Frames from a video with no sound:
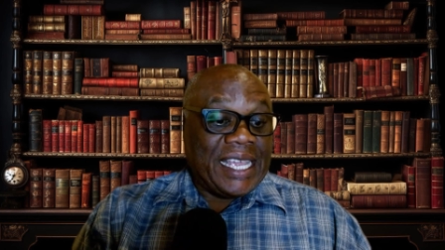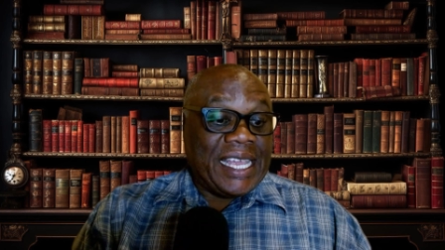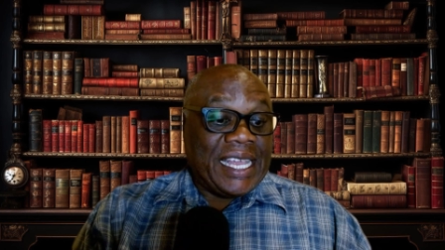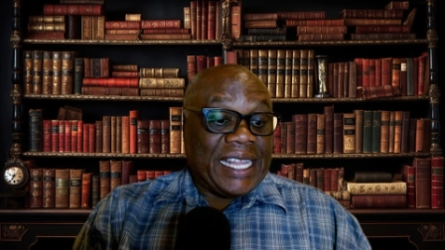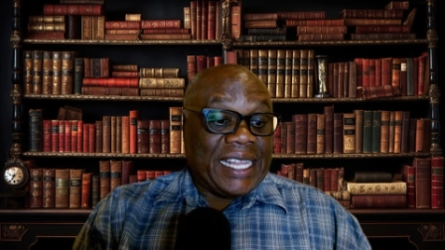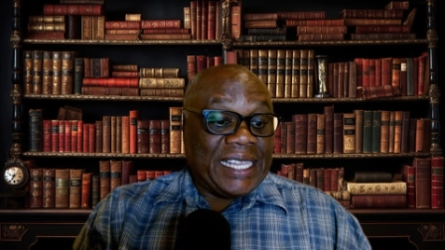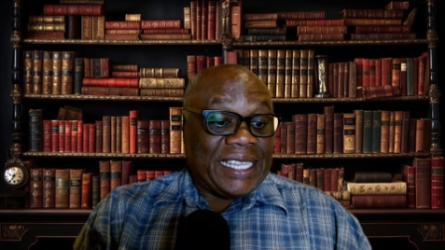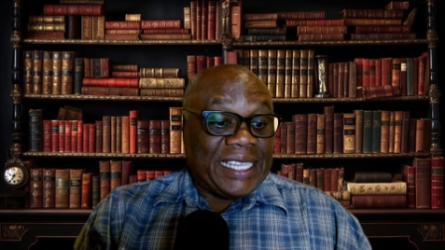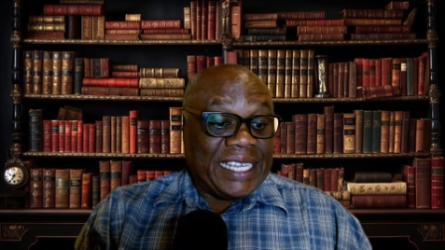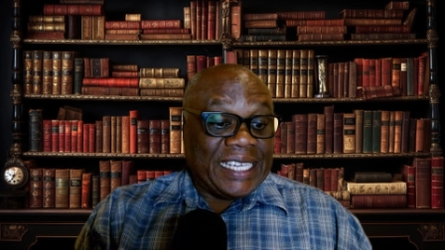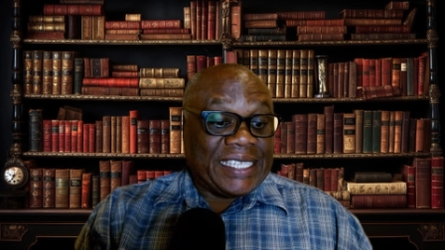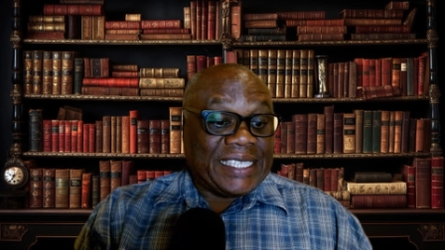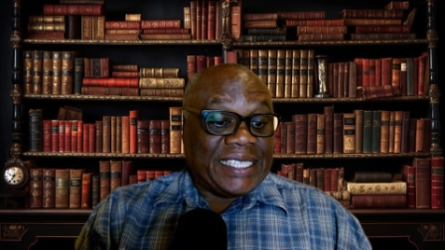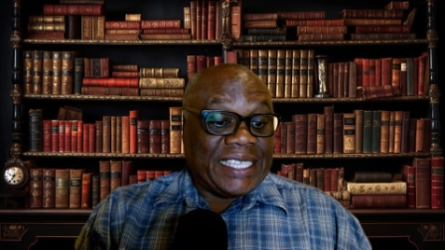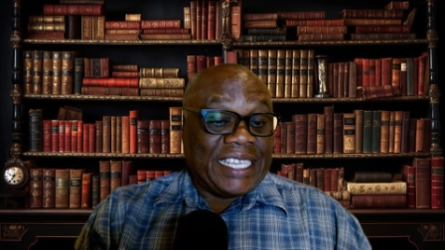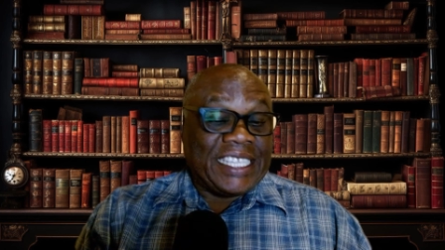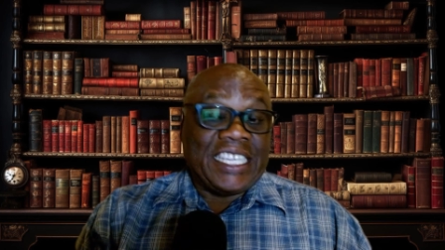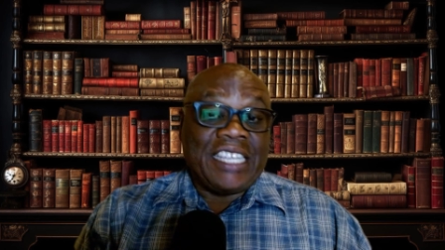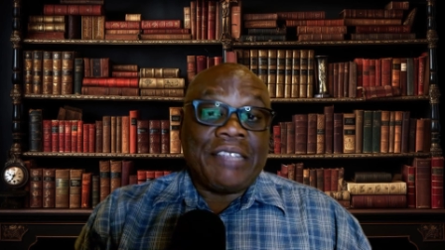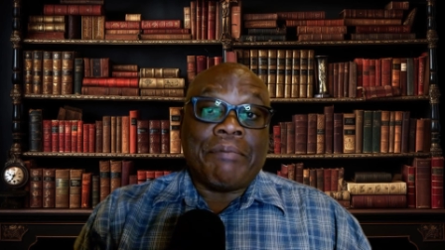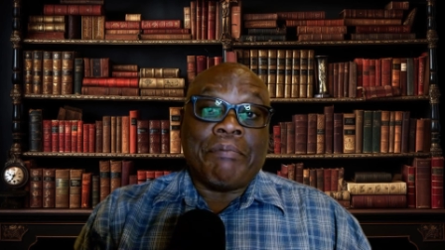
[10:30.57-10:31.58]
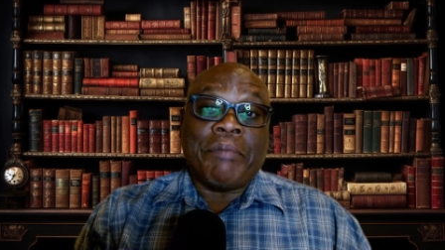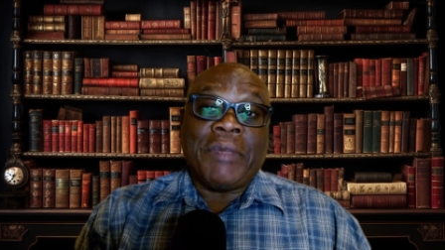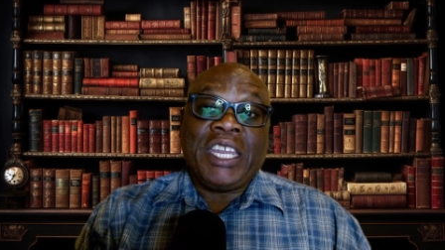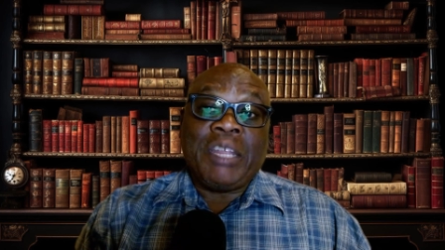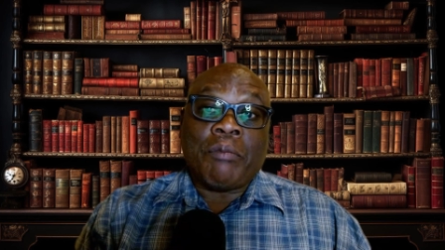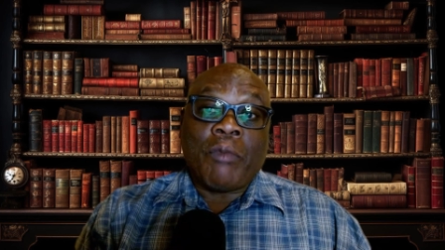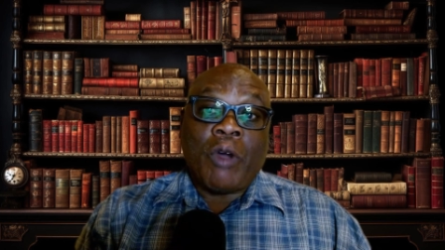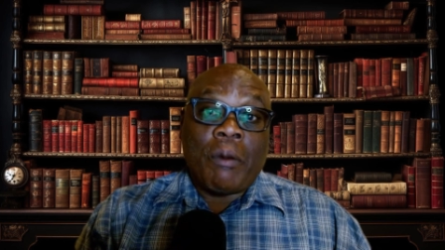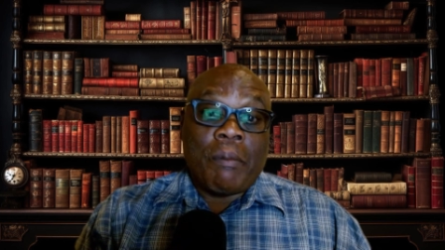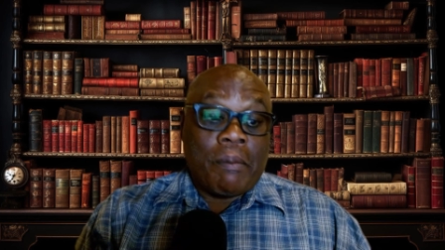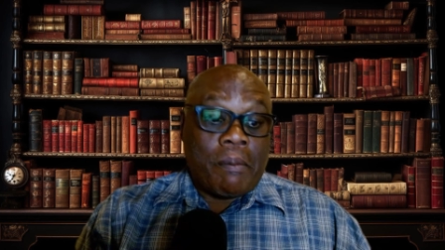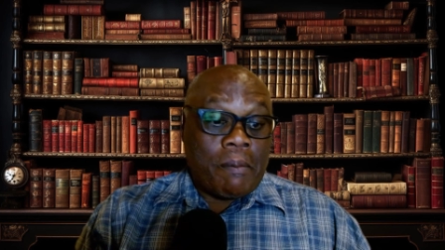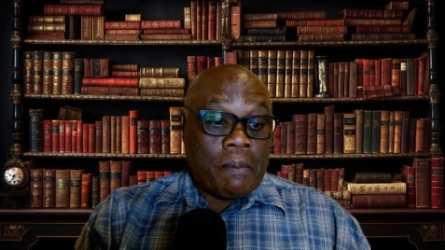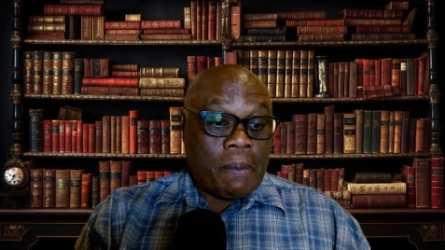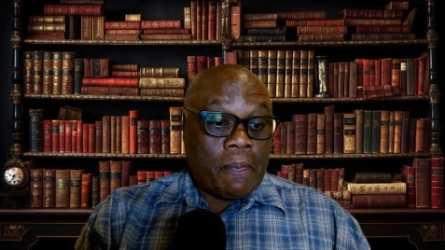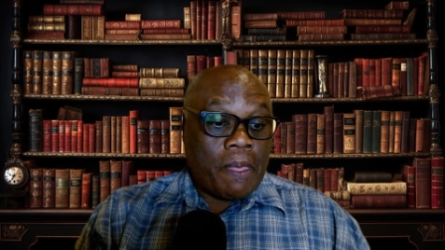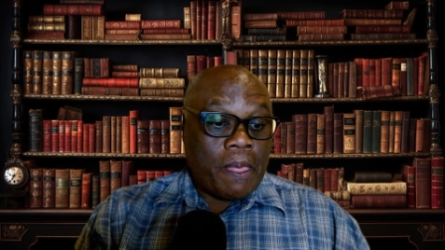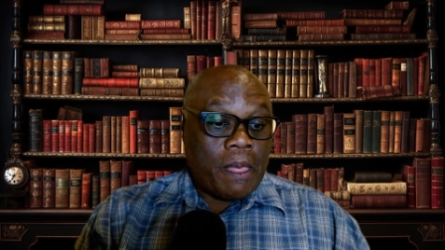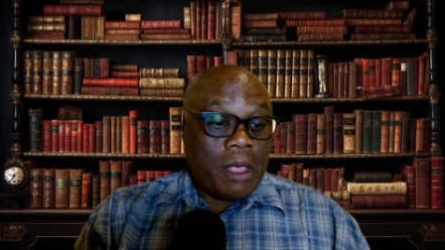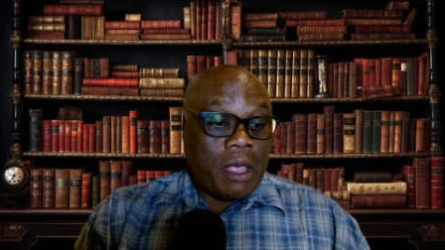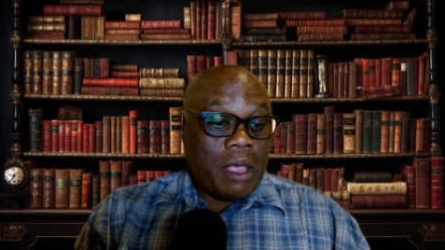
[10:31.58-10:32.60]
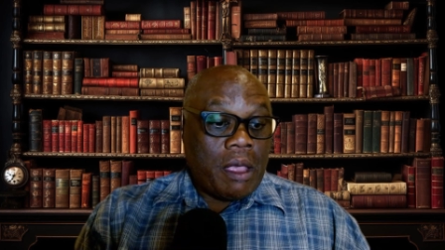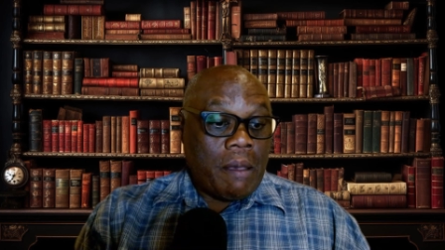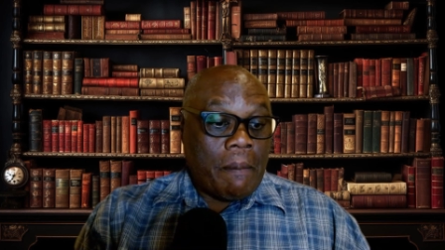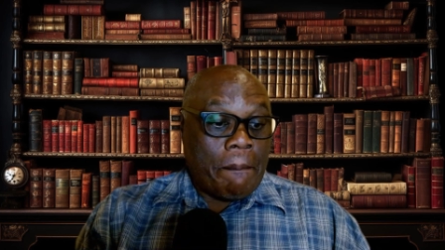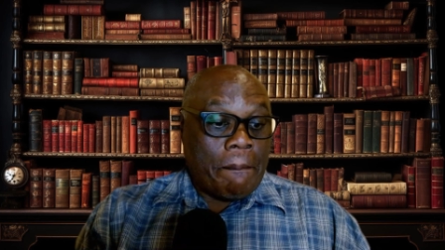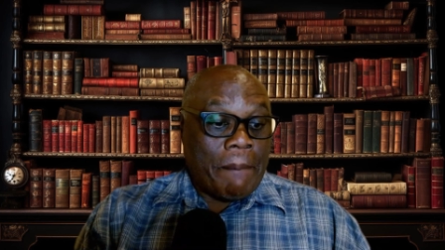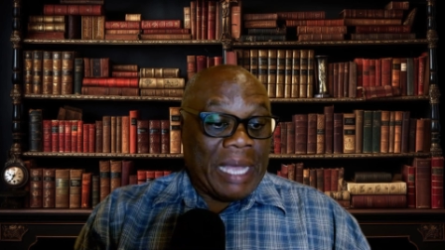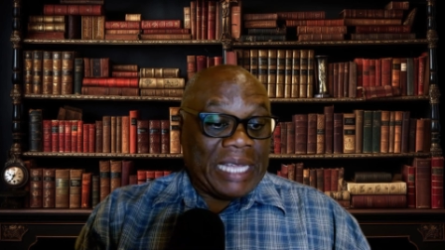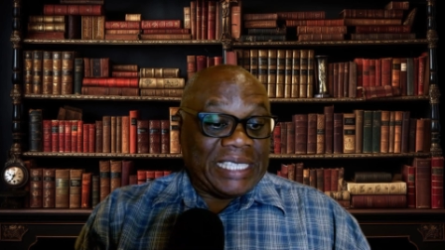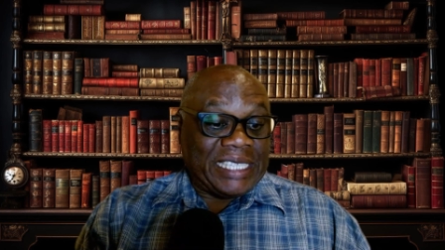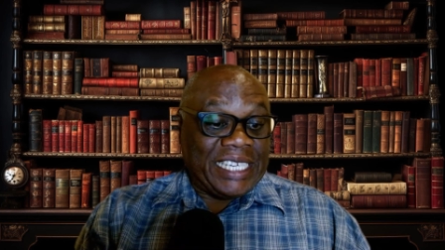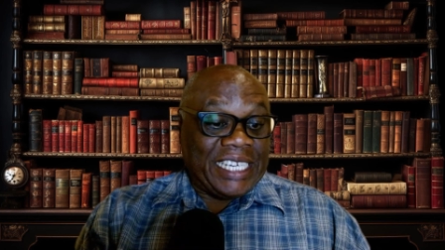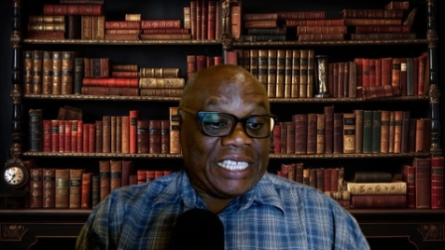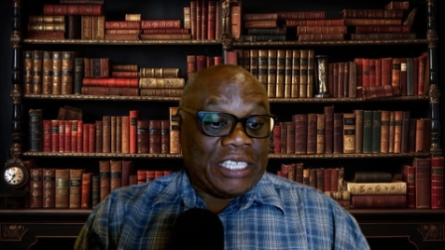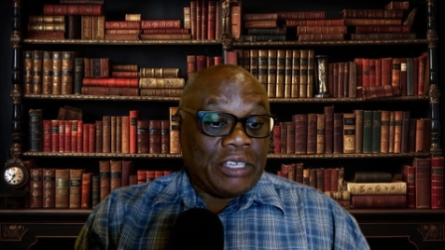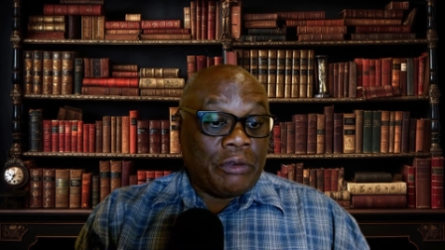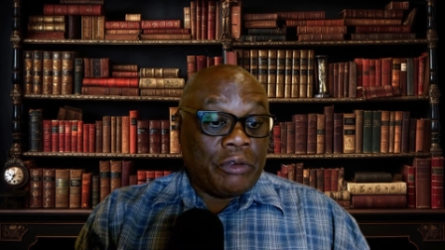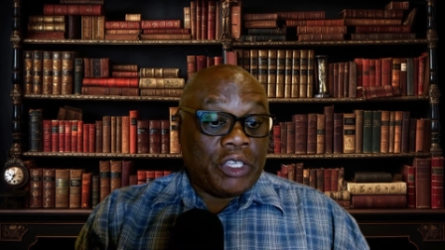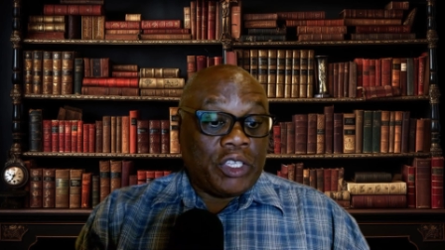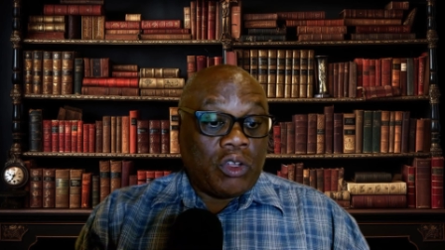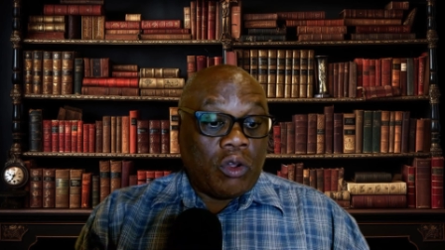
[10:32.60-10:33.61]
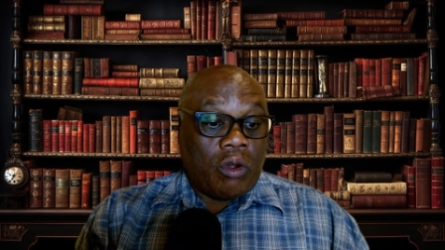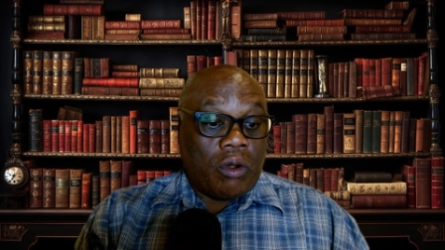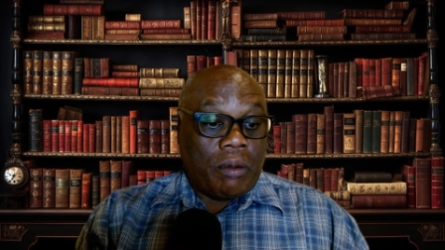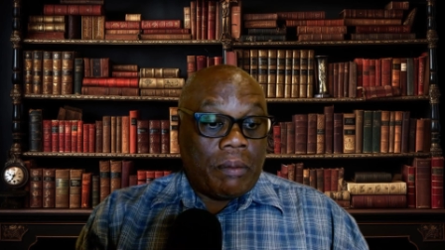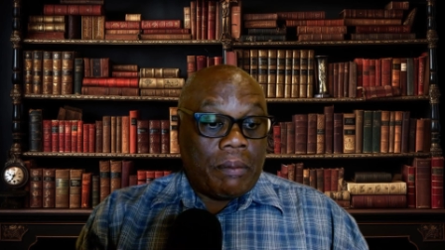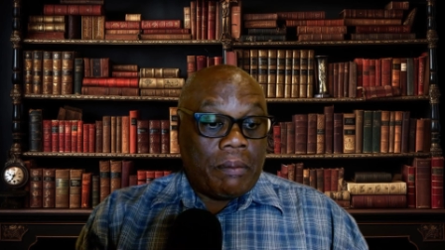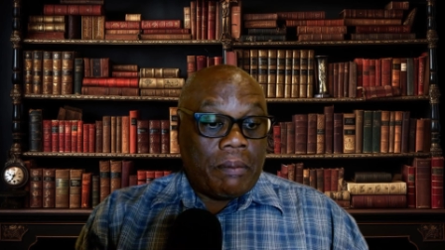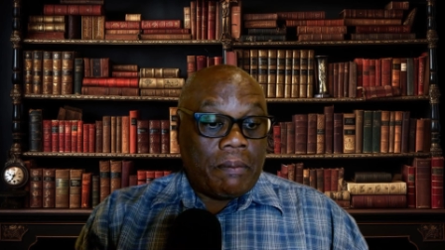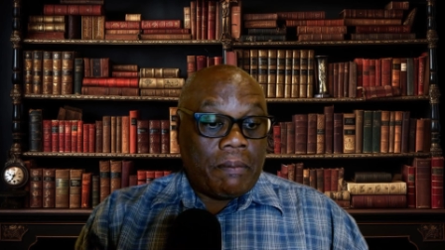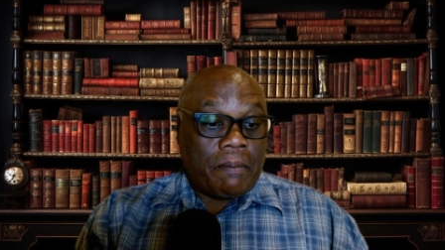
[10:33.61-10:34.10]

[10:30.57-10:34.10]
less than the minimum mandatory term